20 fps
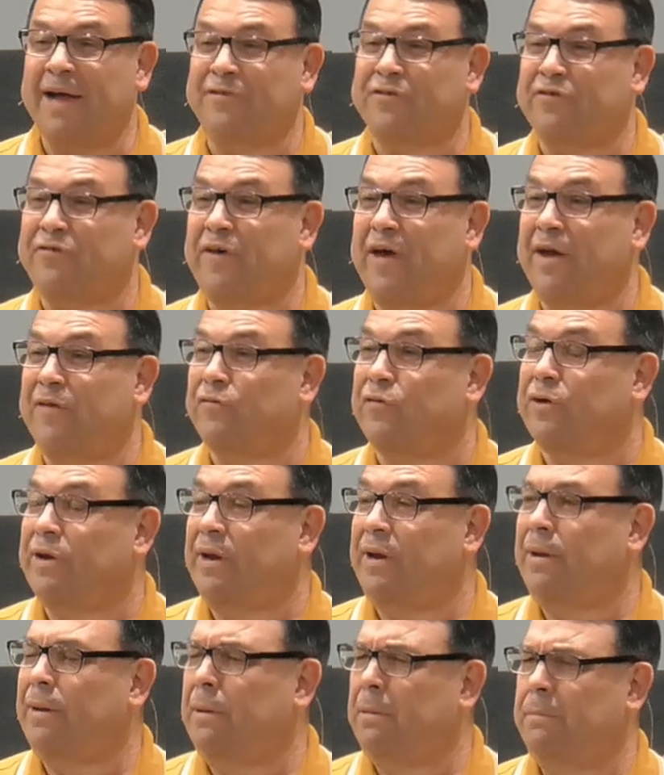favorite.
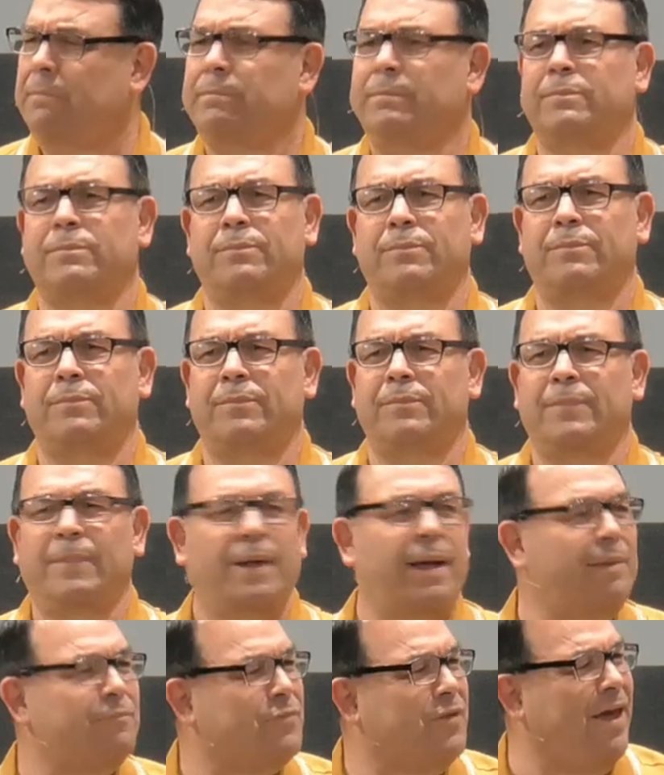
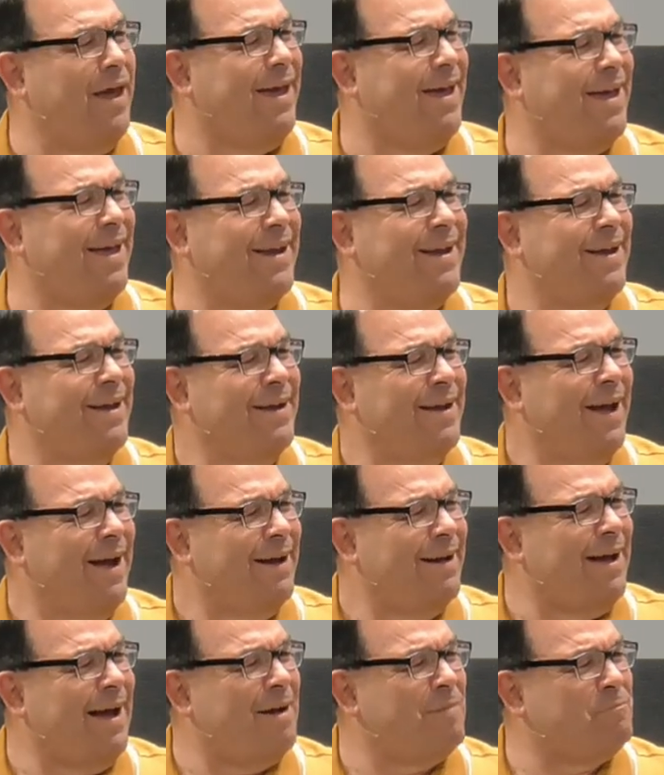I'm thinking,
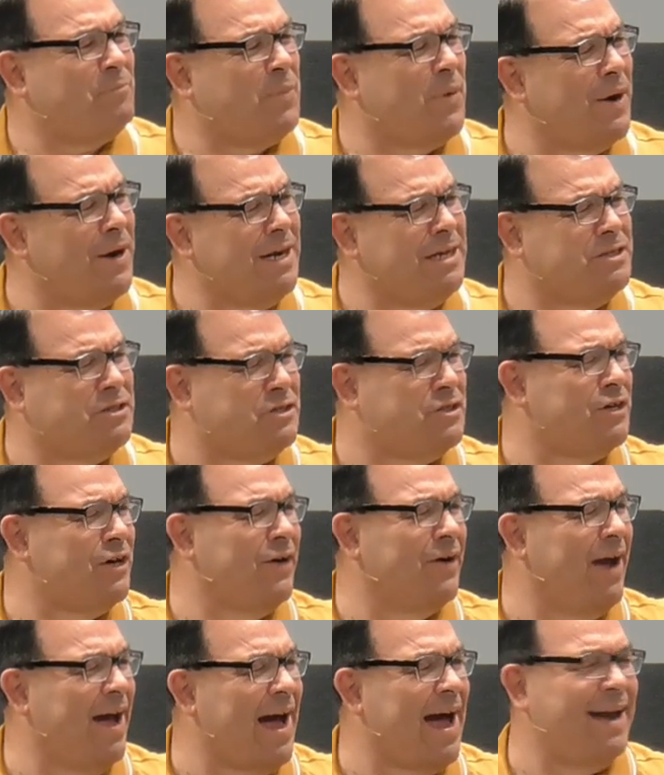I'm pretty sure
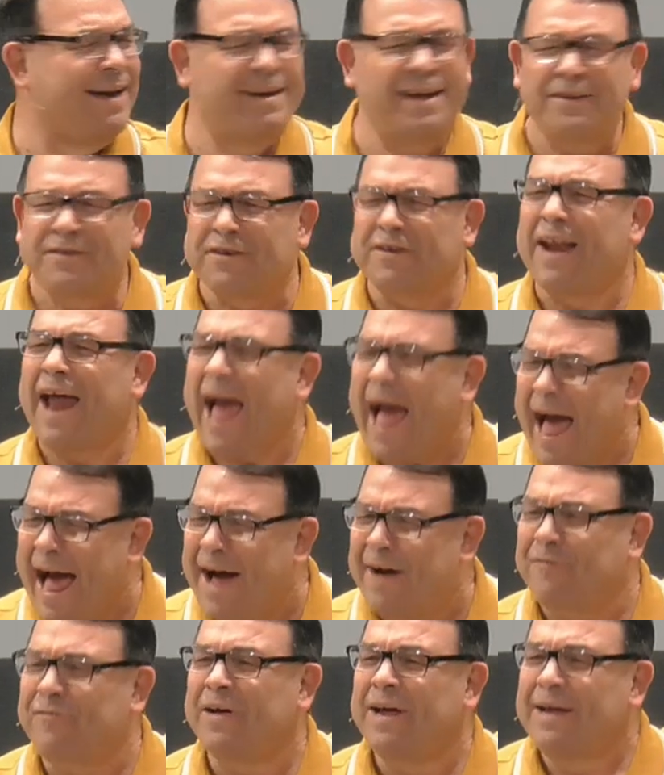God doesn't
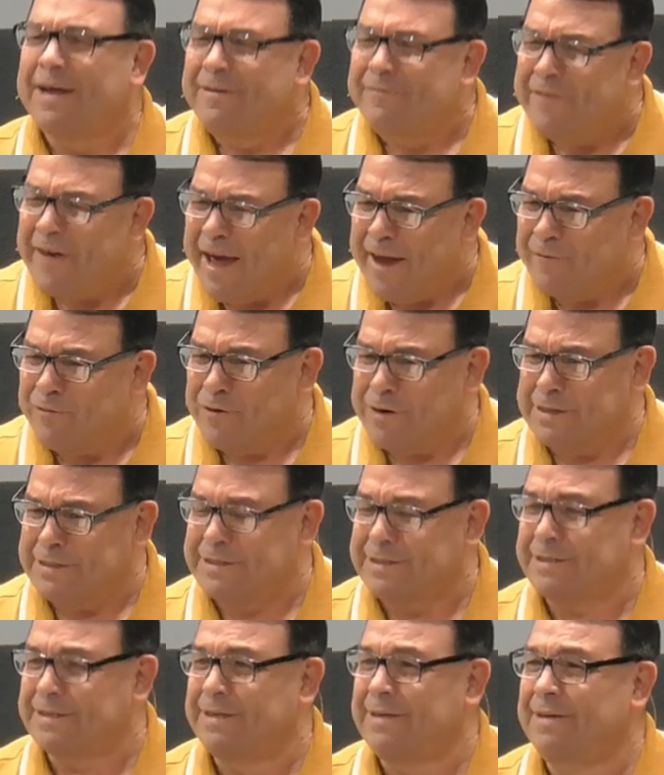have favorites.
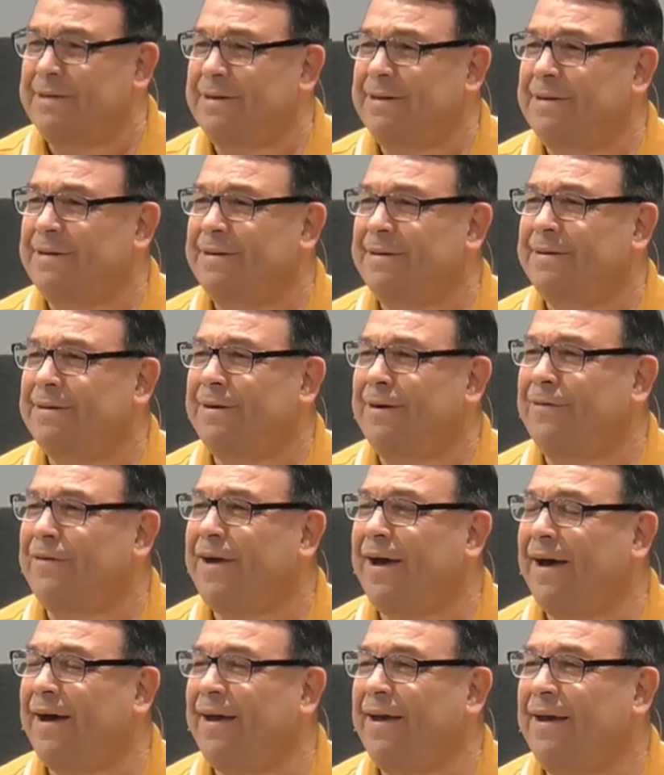
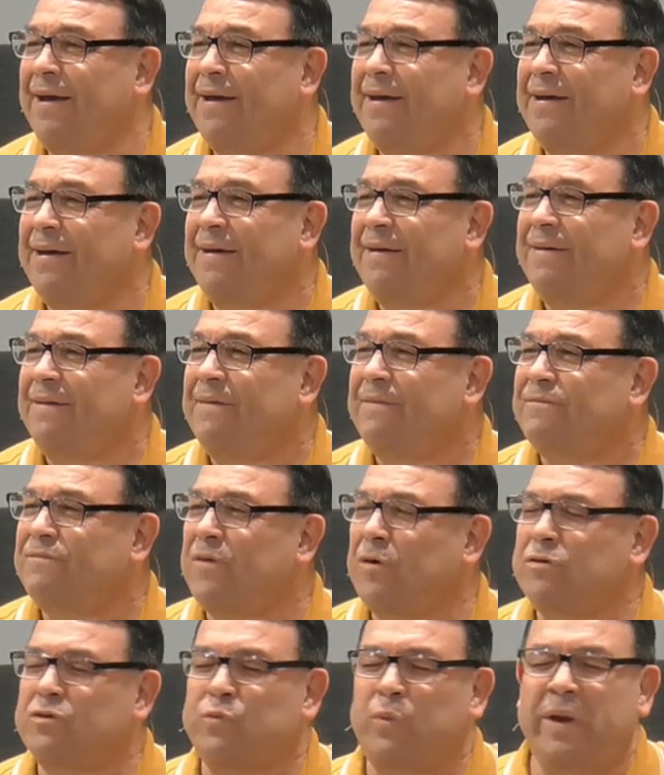Okay?
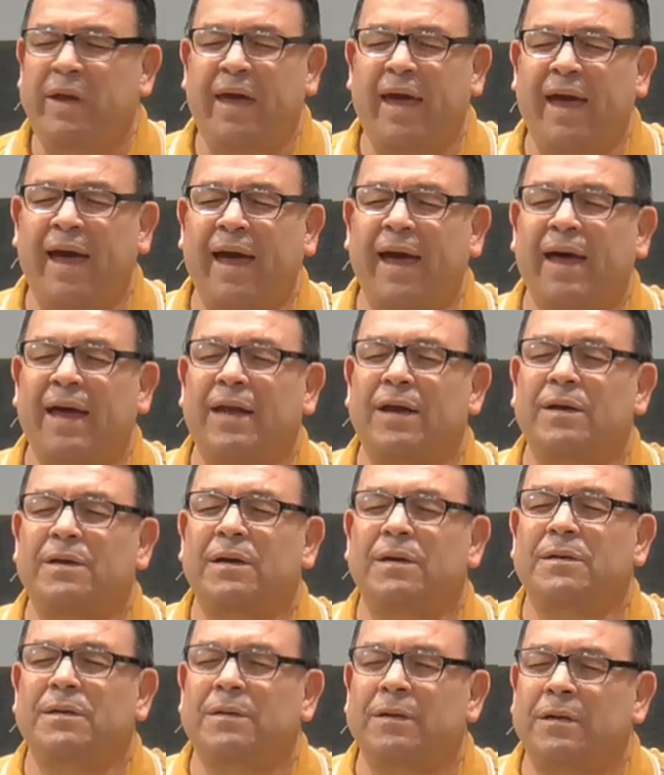Folks, we can't
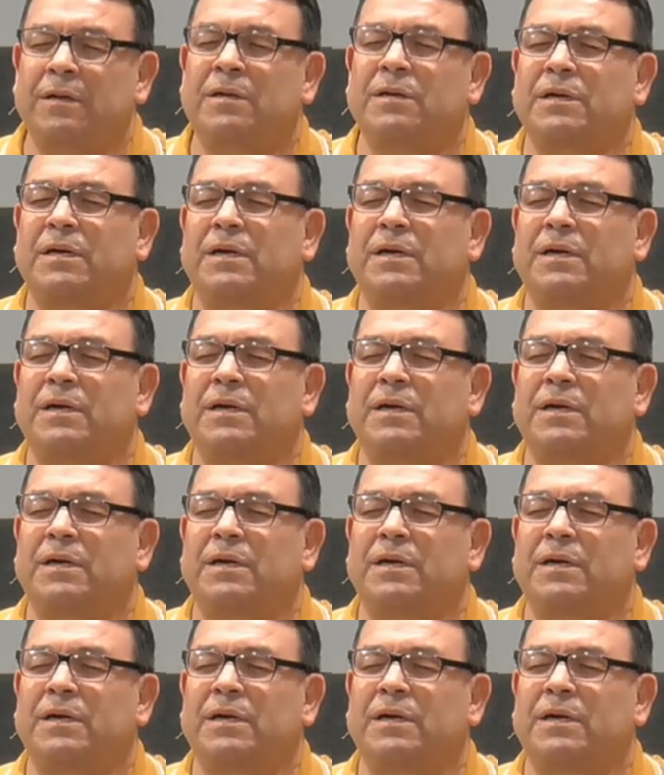look